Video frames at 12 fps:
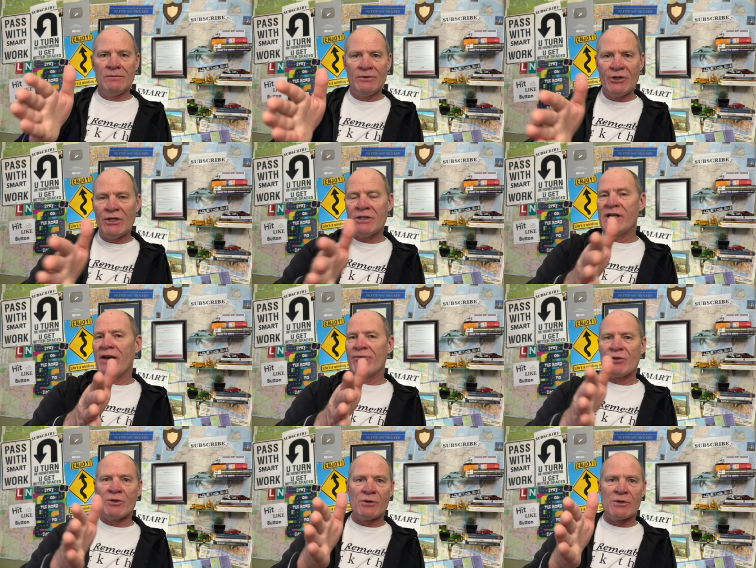just ever
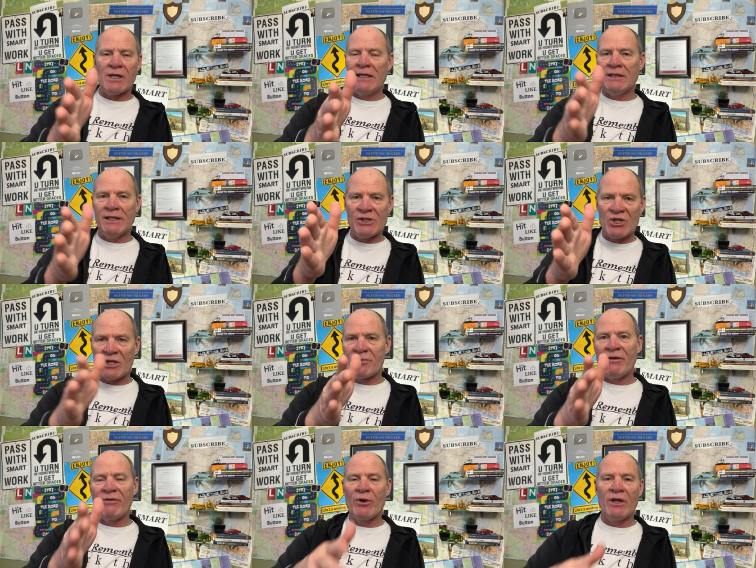so slightly just
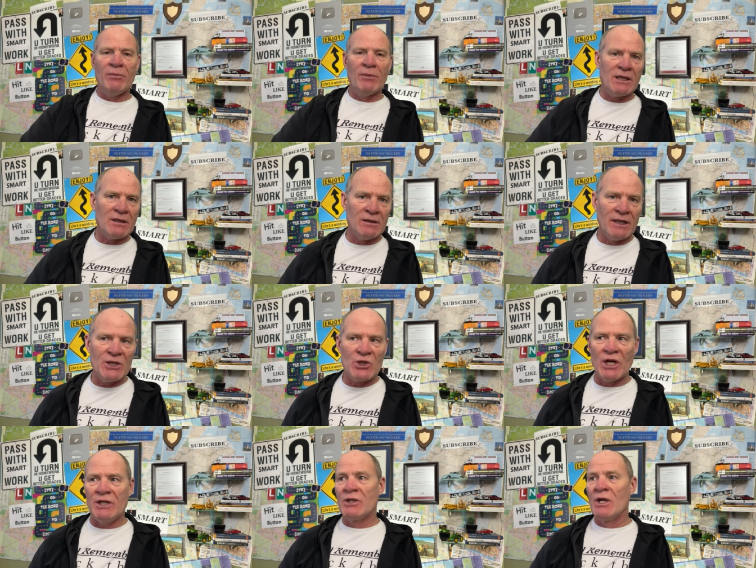before they make the lane
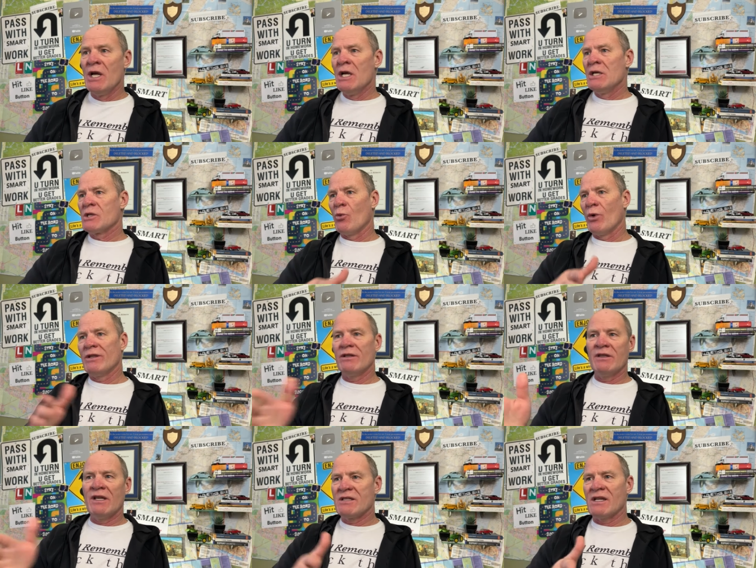change. So whether
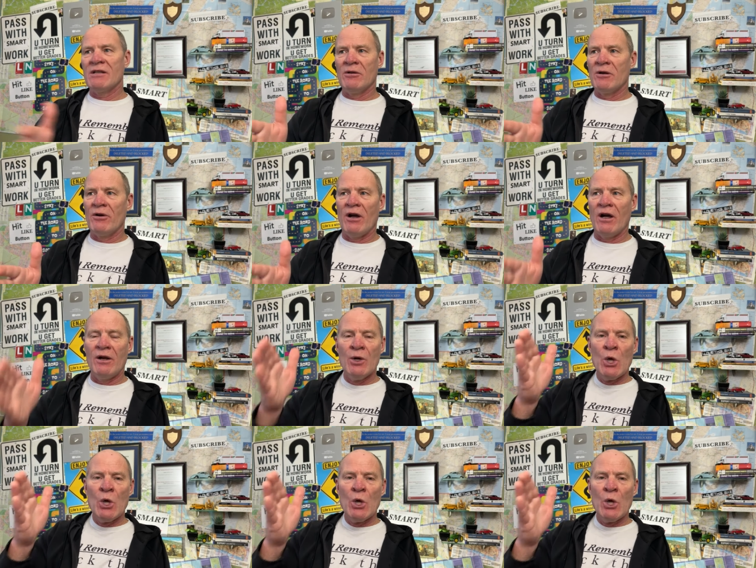they signal or not,